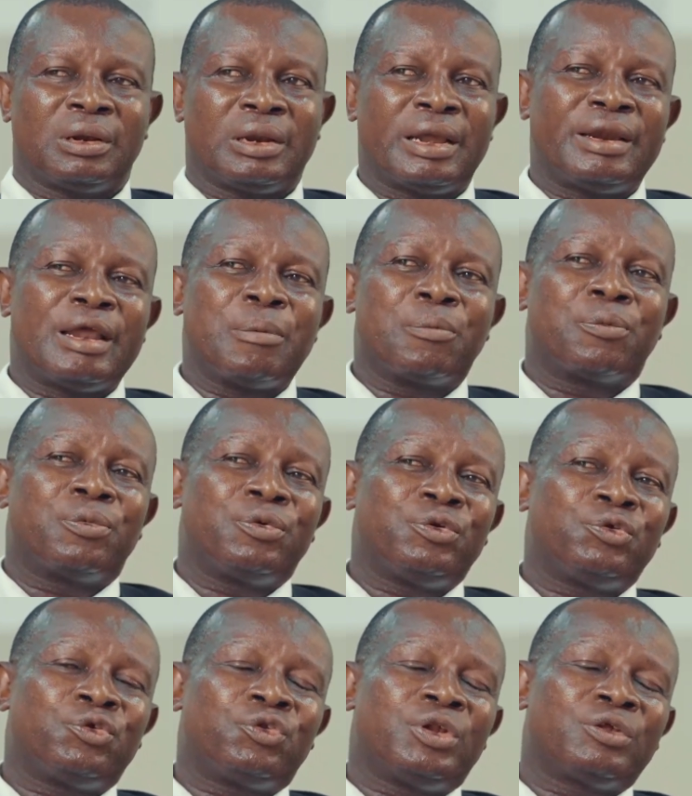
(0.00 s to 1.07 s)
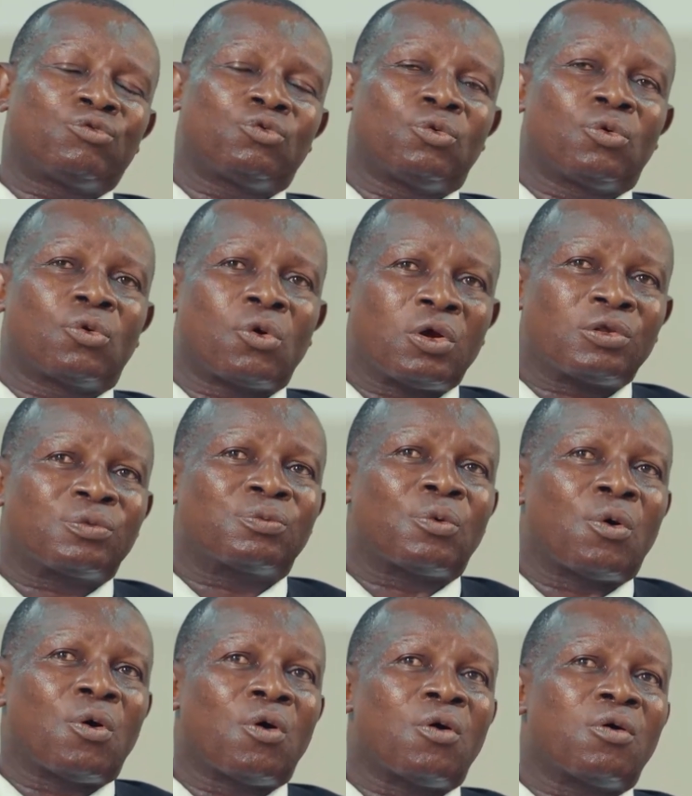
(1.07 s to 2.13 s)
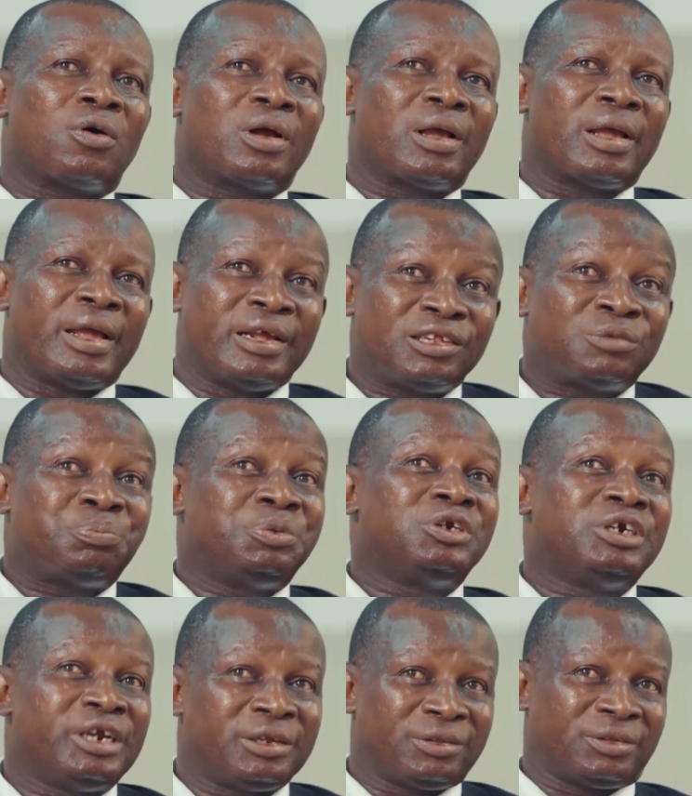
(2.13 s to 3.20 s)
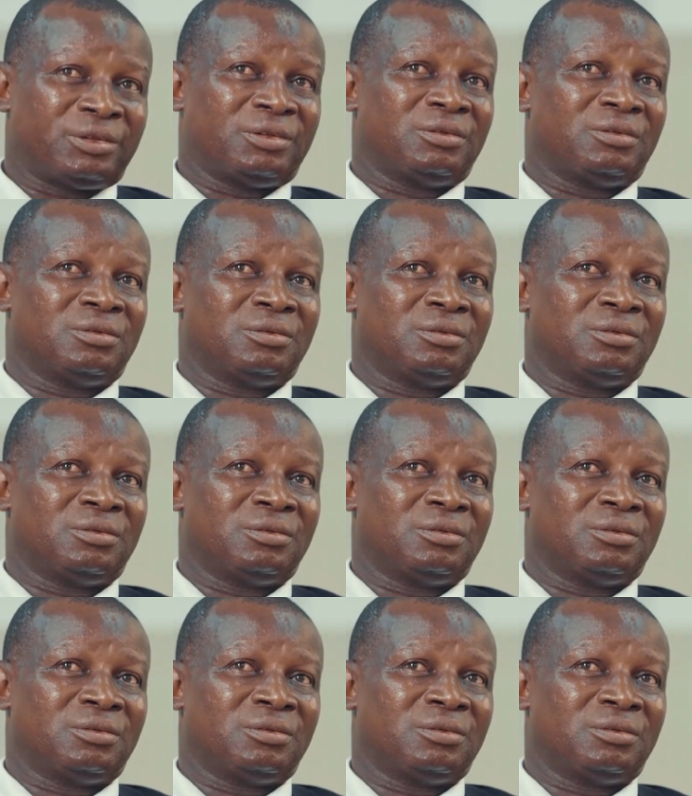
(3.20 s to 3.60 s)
They should rush for experience.